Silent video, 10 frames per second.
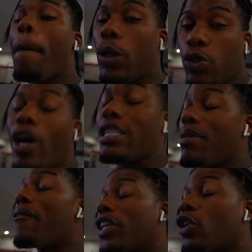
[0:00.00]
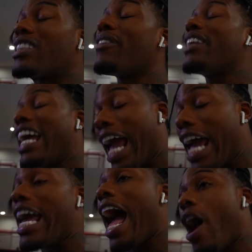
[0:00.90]
but trust me, I'm gonna go to sleep for like
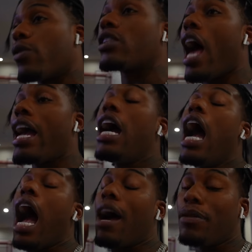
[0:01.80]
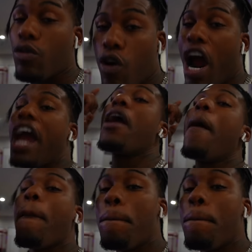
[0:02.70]
eight hours. All right, I'll be right